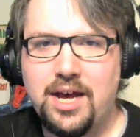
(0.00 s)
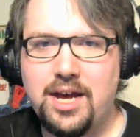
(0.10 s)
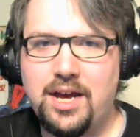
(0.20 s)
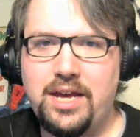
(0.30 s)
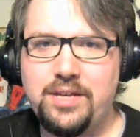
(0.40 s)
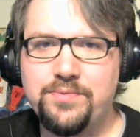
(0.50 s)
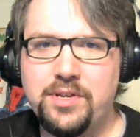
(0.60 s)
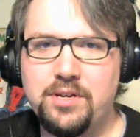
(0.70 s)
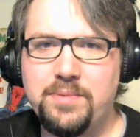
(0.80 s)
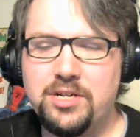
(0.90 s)
Uh, it's one
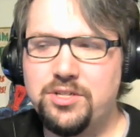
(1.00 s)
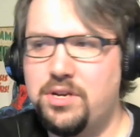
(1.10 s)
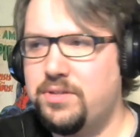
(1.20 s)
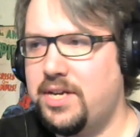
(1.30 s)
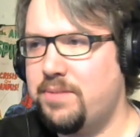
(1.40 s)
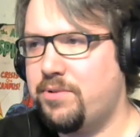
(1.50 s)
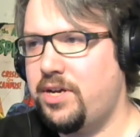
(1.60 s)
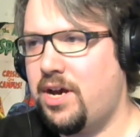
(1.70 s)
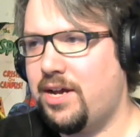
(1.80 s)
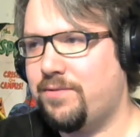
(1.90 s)
of their bigger shows. They get
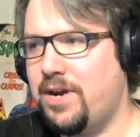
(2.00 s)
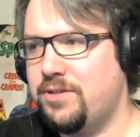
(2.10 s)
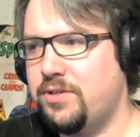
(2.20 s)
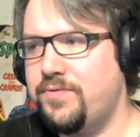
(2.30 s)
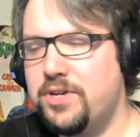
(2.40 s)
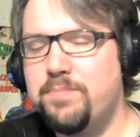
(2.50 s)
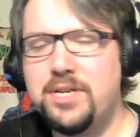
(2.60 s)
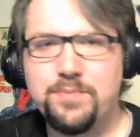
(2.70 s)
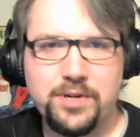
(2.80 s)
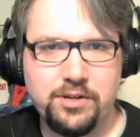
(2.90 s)
pretty hot crowds. So if you're in
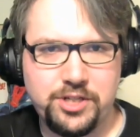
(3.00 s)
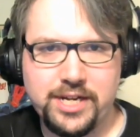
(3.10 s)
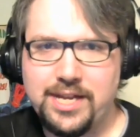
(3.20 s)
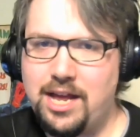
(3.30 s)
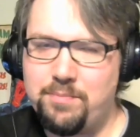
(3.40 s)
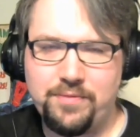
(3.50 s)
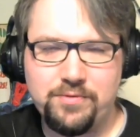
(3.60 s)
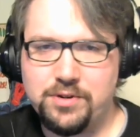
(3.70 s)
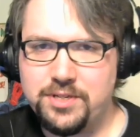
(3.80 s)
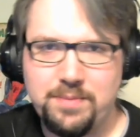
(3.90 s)
Pittsburgh, go check that out. But, of
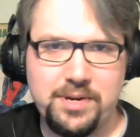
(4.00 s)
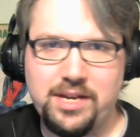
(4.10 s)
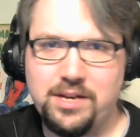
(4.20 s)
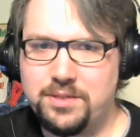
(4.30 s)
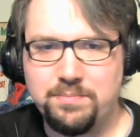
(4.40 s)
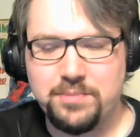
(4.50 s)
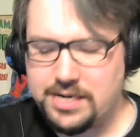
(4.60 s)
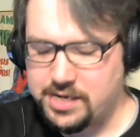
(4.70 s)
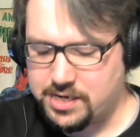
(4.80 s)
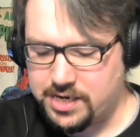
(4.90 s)
course, anybody else, you're
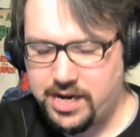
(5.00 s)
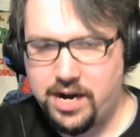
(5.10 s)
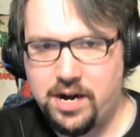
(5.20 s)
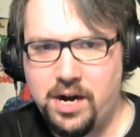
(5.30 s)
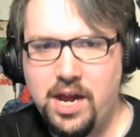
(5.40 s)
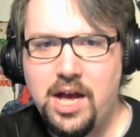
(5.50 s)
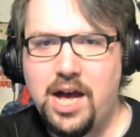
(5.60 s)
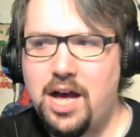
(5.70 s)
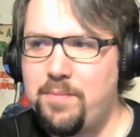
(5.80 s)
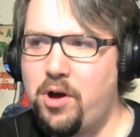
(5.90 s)
probably not going to care.
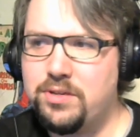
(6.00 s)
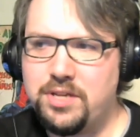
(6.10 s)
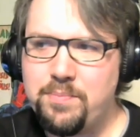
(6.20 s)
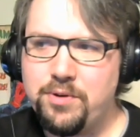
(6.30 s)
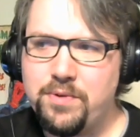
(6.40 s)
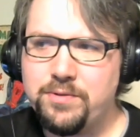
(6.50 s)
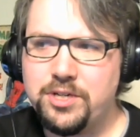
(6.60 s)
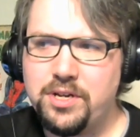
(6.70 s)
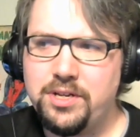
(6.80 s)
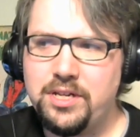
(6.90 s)
Um, also, I put one
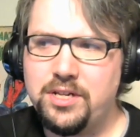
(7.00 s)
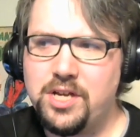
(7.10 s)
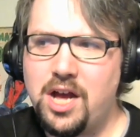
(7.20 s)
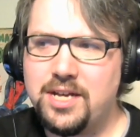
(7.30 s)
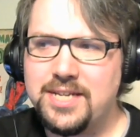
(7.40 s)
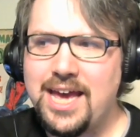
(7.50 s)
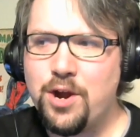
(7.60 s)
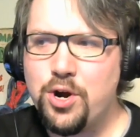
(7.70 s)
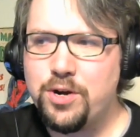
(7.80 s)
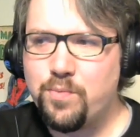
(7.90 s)
in the doc because I
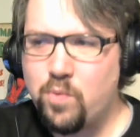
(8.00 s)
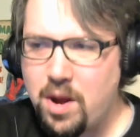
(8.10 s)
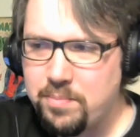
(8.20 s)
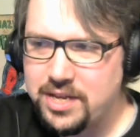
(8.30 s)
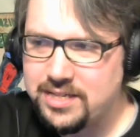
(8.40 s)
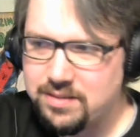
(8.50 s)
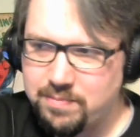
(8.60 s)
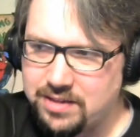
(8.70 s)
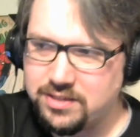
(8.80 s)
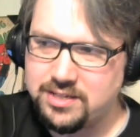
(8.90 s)
heard rumblings
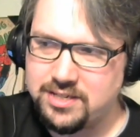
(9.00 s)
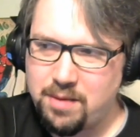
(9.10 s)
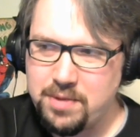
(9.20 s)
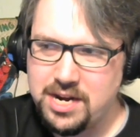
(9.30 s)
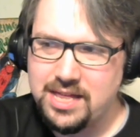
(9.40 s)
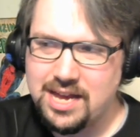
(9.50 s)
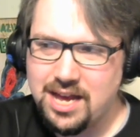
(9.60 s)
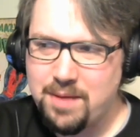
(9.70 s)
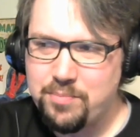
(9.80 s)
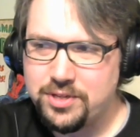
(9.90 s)
about somebody that
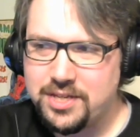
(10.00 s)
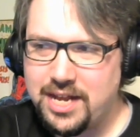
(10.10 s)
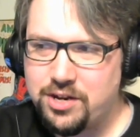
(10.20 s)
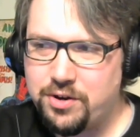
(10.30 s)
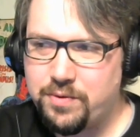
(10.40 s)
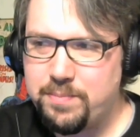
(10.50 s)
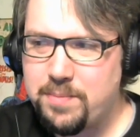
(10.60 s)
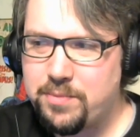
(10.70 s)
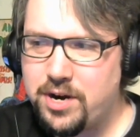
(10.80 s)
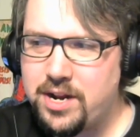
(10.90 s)
got booked, and I couldn't couldn't
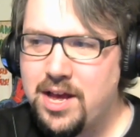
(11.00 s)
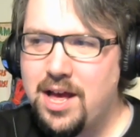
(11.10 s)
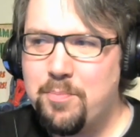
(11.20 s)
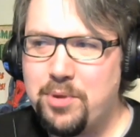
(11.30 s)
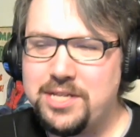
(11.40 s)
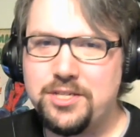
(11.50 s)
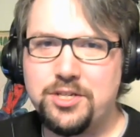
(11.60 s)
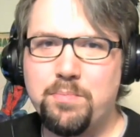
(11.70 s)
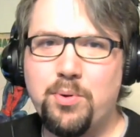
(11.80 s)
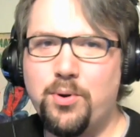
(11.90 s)
remember it. But
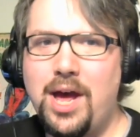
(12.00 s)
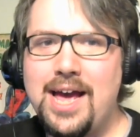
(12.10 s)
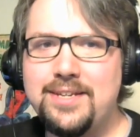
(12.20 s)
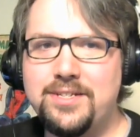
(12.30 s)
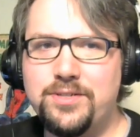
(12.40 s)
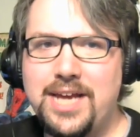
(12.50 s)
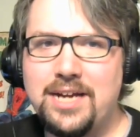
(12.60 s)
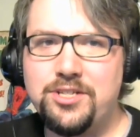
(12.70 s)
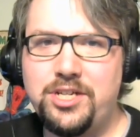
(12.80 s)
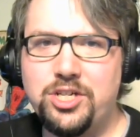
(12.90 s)
surprise, there's
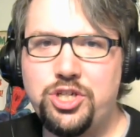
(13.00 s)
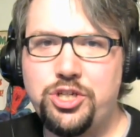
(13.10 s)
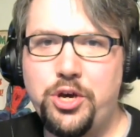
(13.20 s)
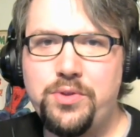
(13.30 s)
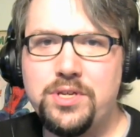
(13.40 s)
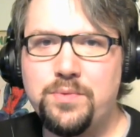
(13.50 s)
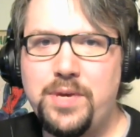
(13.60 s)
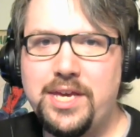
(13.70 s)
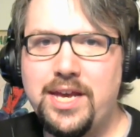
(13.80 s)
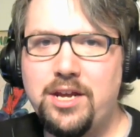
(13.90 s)
actually a show this
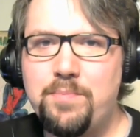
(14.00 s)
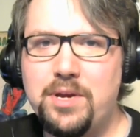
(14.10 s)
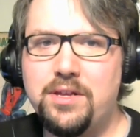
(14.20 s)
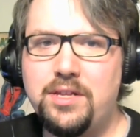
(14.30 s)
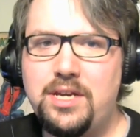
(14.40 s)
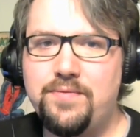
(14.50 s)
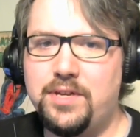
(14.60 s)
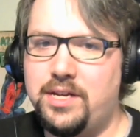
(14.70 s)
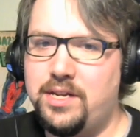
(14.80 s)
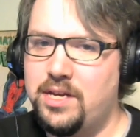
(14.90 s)
weekend up in
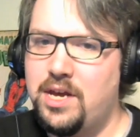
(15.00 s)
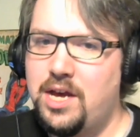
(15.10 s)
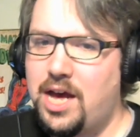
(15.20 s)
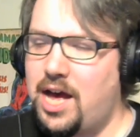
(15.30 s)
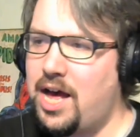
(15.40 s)
Cleveland. Um,